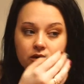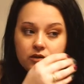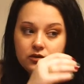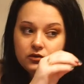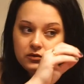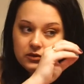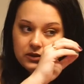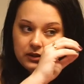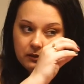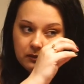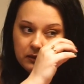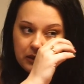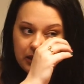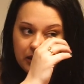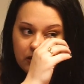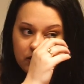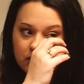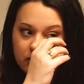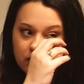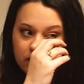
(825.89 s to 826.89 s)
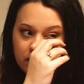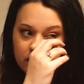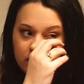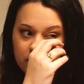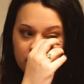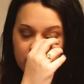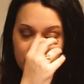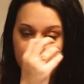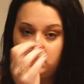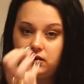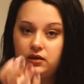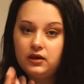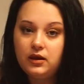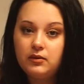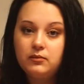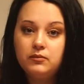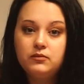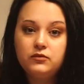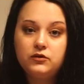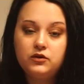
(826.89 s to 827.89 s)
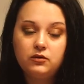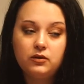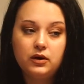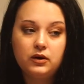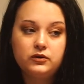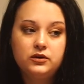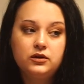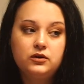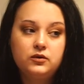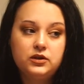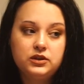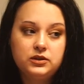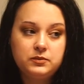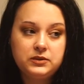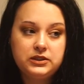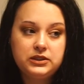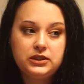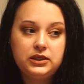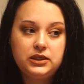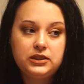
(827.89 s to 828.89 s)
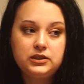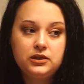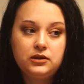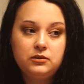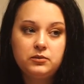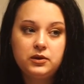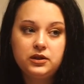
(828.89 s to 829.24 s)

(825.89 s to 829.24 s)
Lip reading: do something good for them throughout the Christmas season.